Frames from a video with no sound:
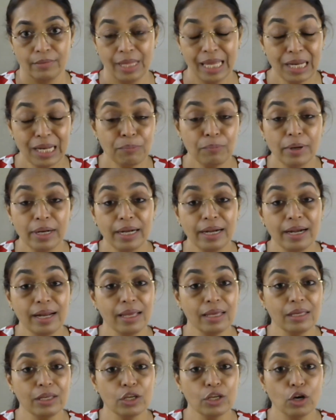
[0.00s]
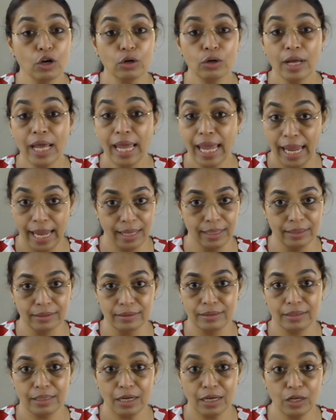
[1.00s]
in building your
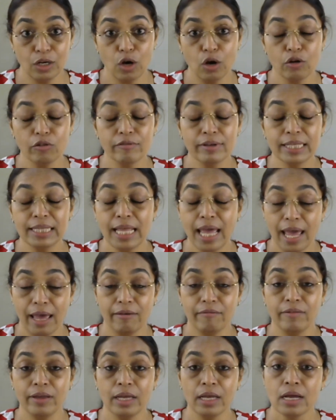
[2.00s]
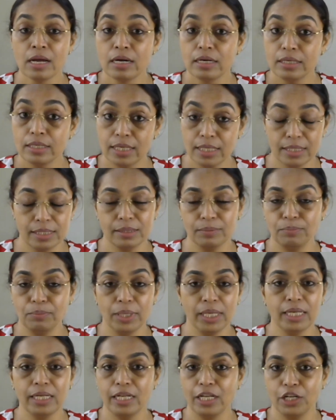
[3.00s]
health along with having
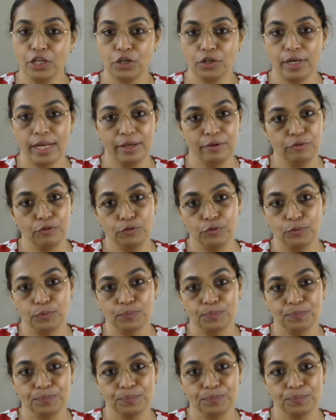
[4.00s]
discipline in your life.